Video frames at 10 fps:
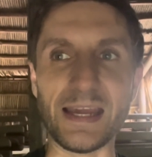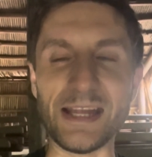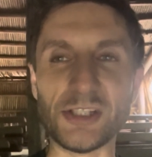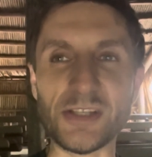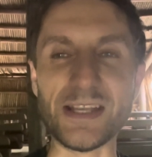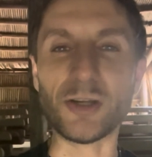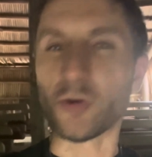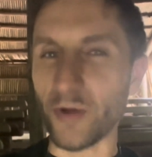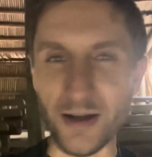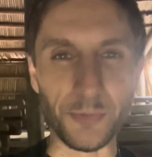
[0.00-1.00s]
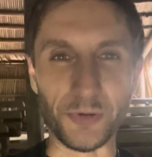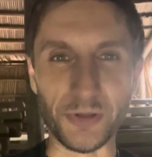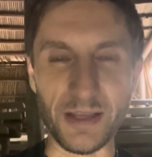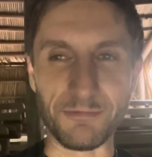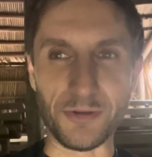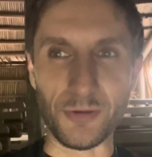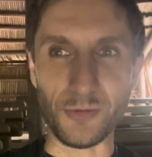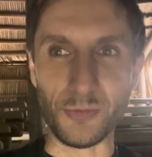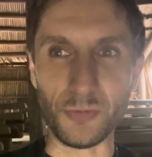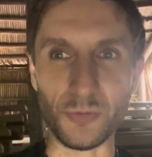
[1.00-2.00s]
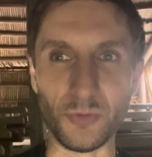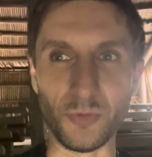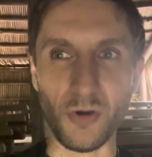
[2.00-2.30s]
It's just incredible. If you